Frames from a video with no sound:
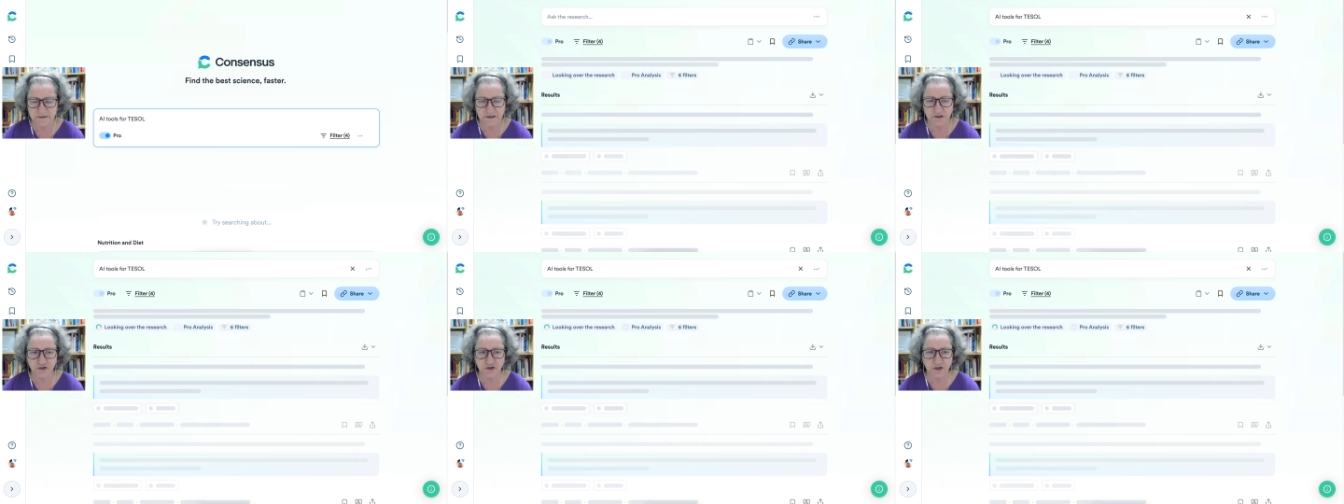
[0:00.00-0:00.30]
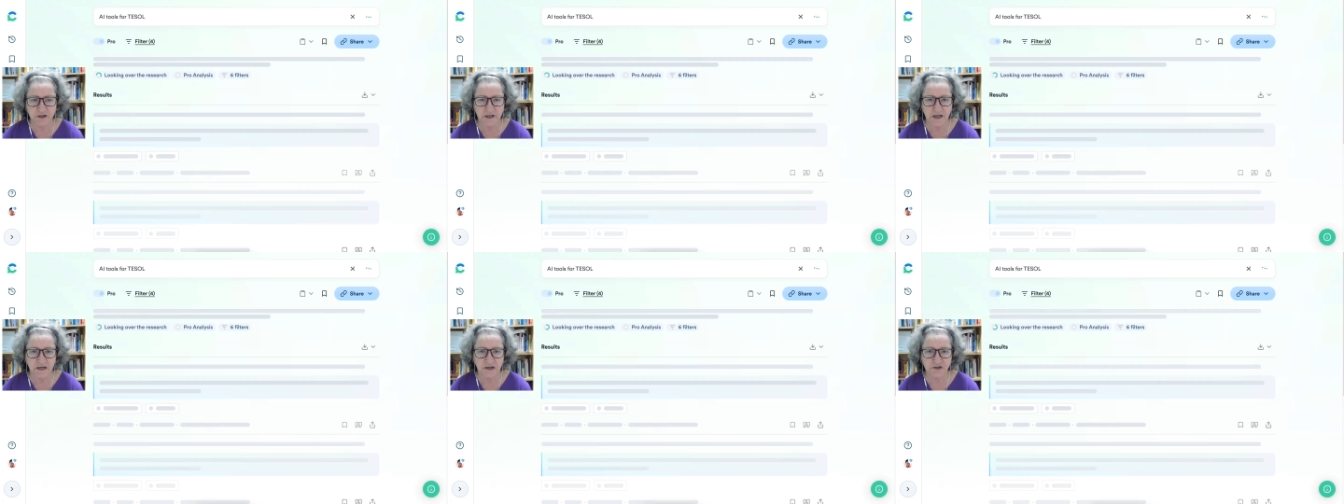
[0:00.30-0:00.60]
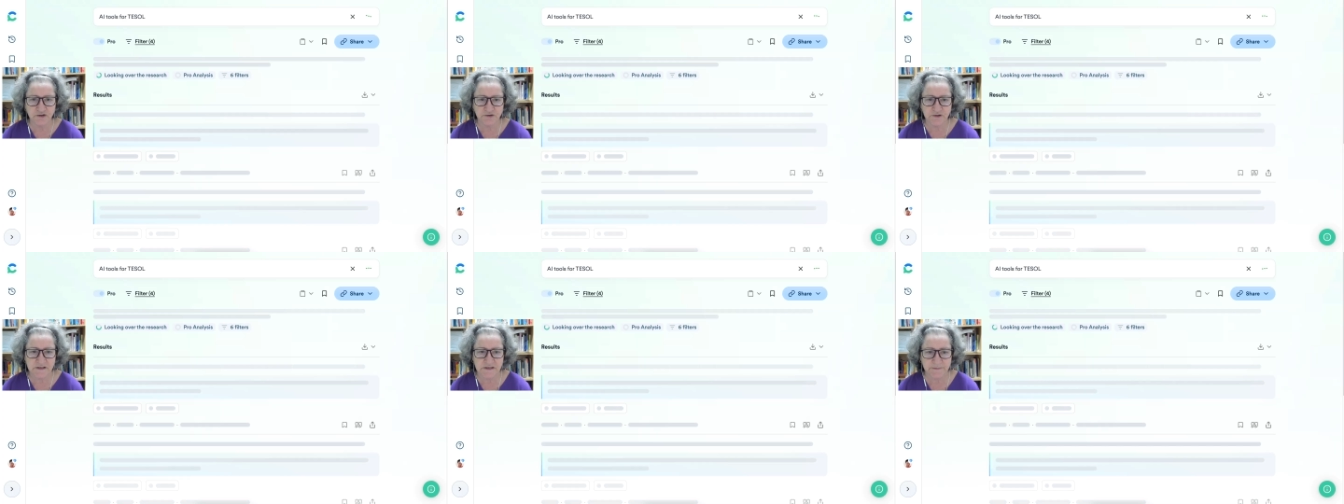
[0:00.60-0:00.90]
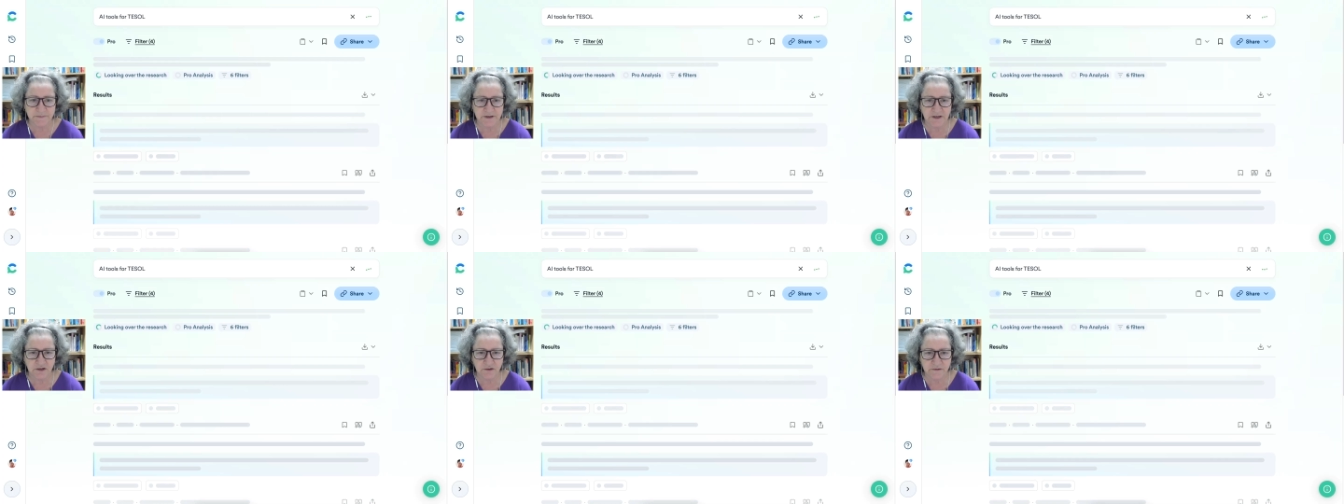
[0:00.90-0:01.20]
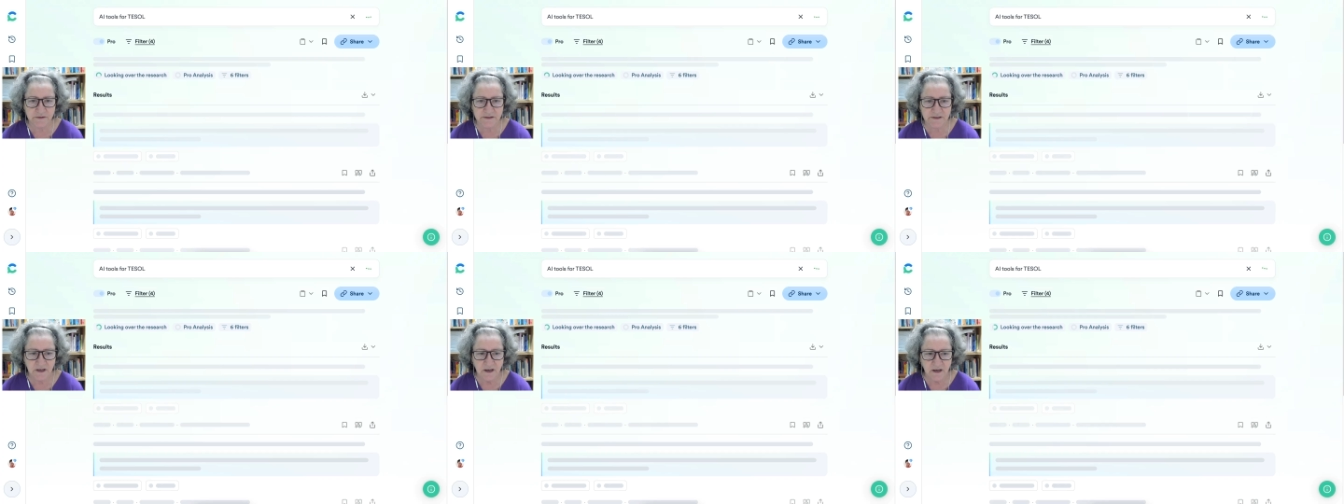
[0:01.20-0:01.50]
teaching English to
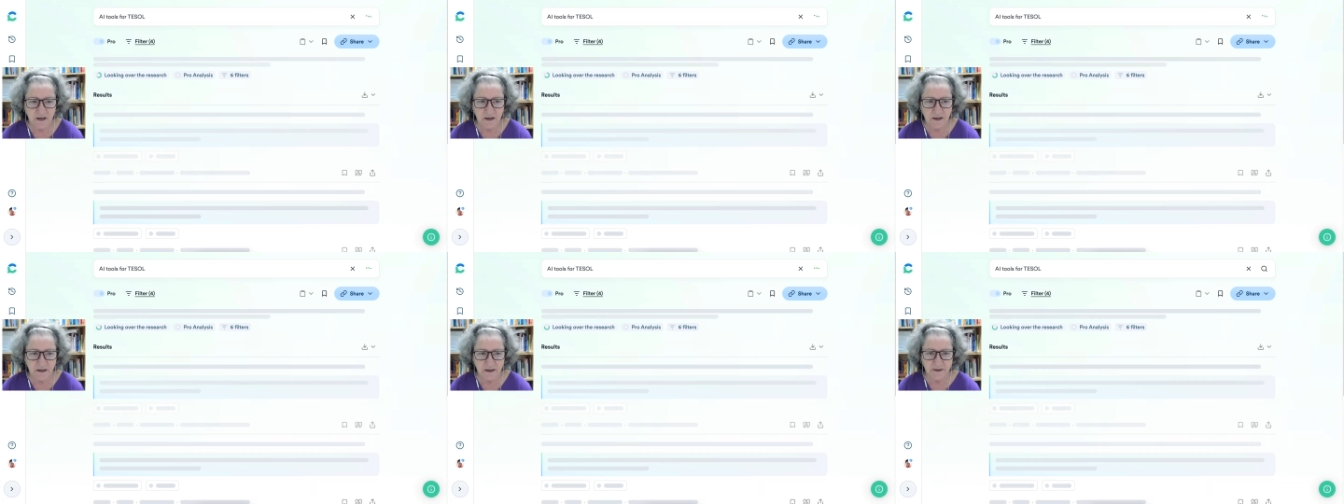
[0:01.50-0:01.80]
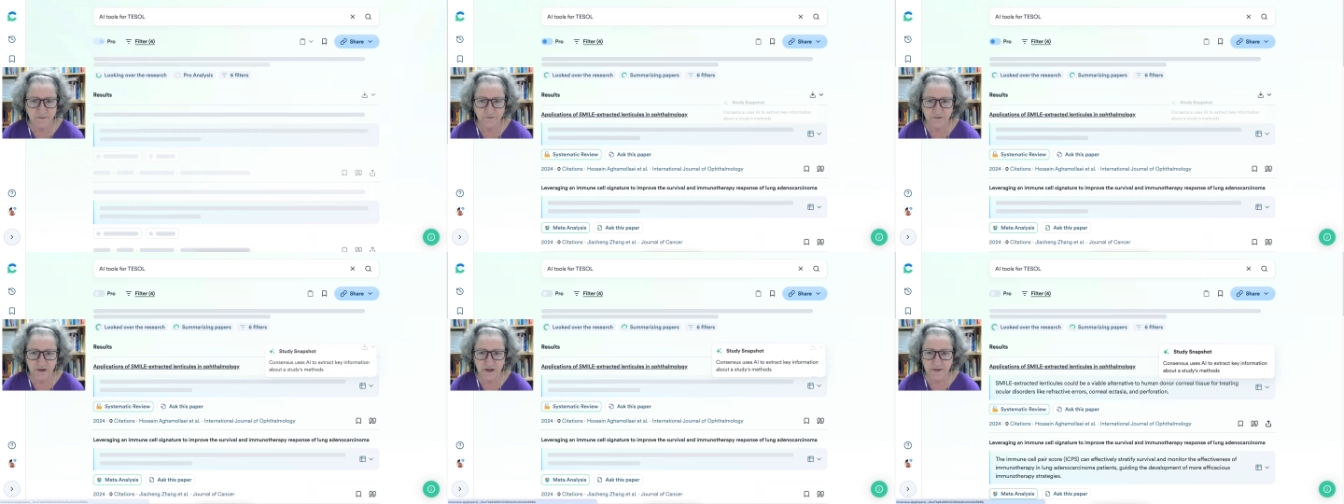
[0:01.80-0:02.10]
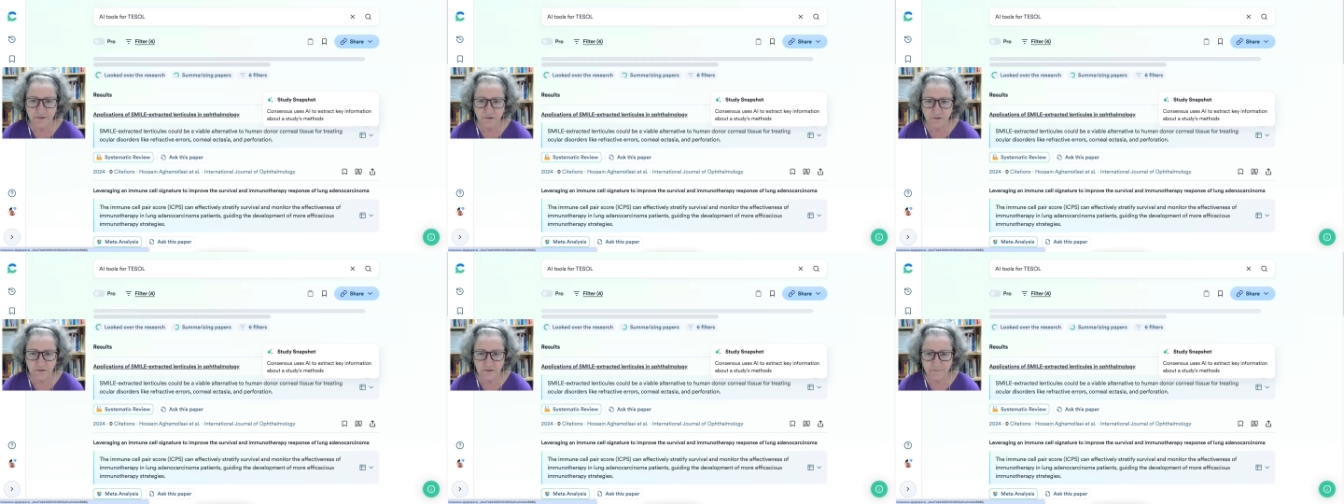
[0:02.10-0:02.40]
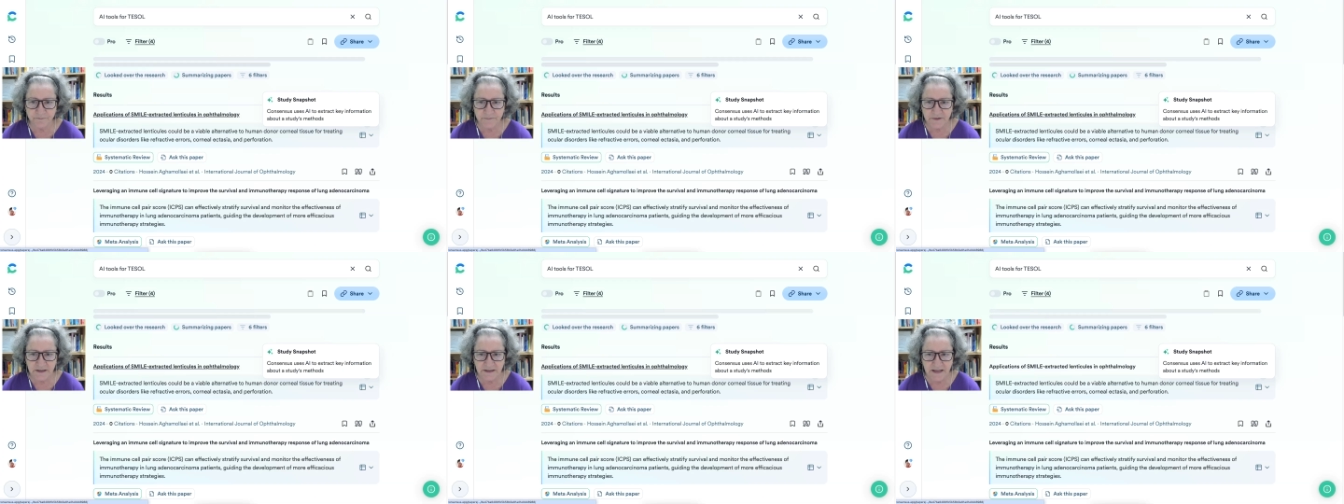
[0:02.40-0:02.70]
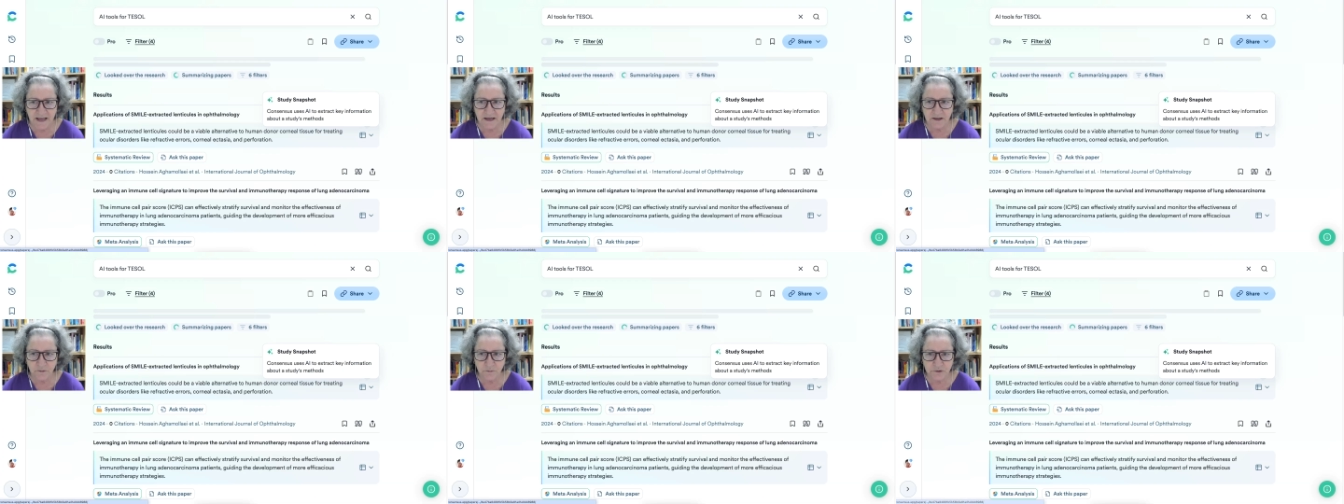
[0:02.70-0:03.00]
speakers of other
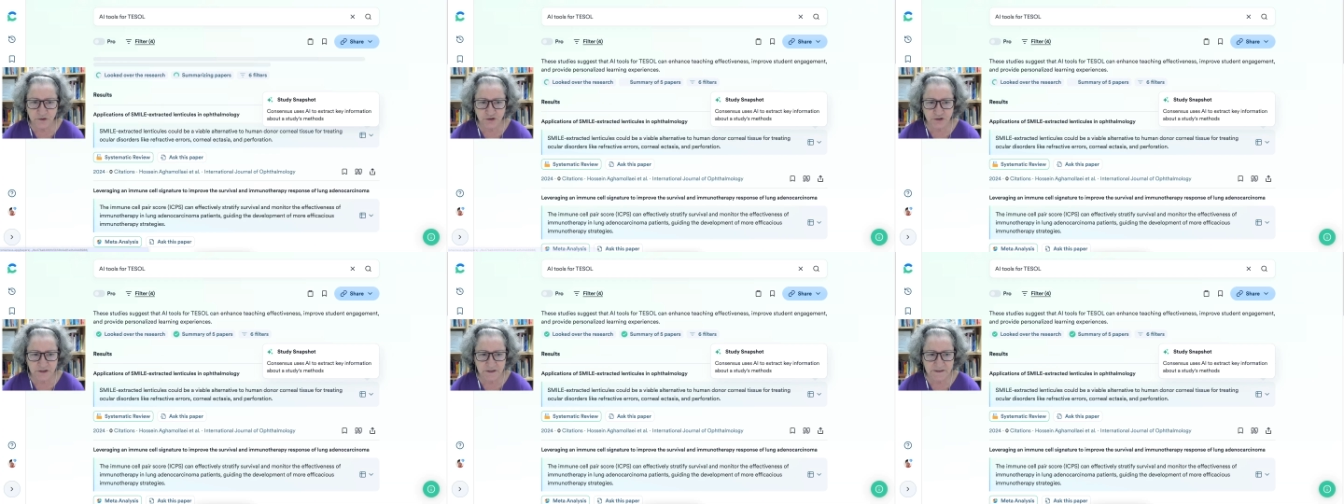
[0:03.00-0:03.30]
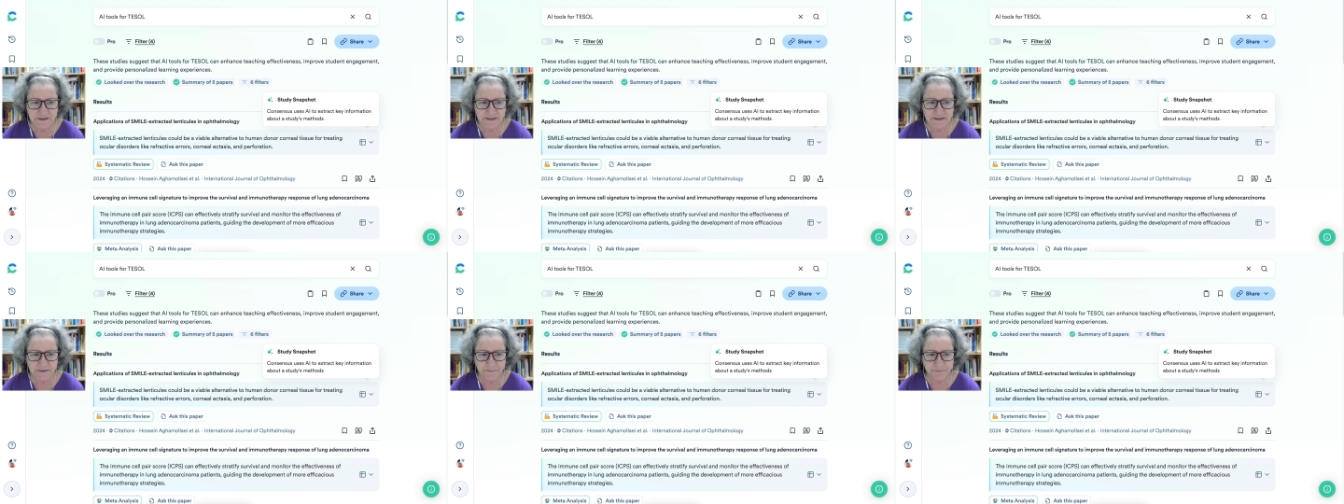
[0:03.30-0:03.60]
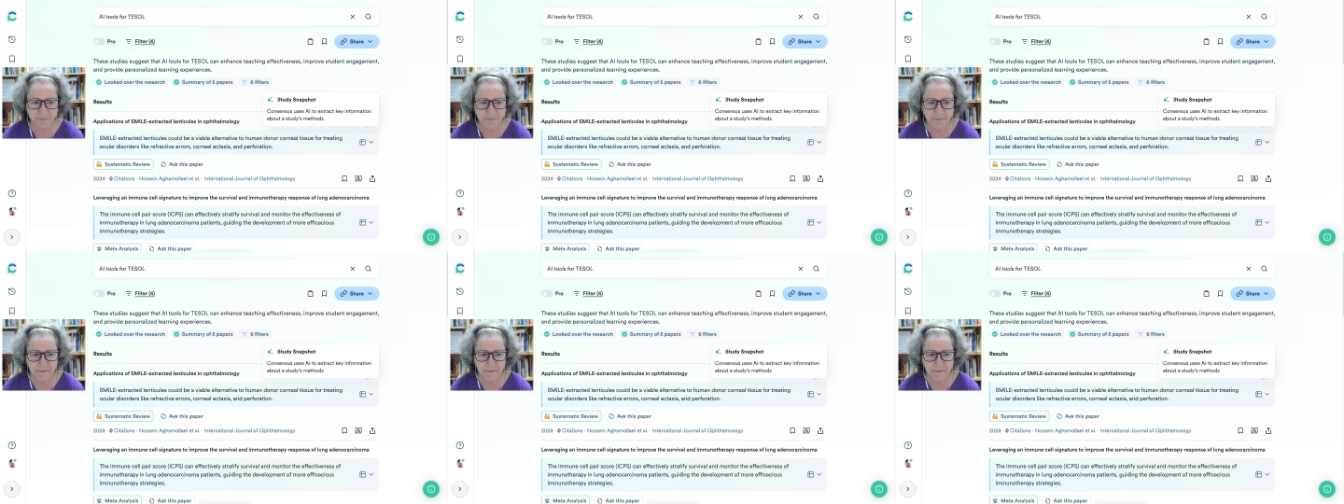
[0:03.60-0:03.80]
languages,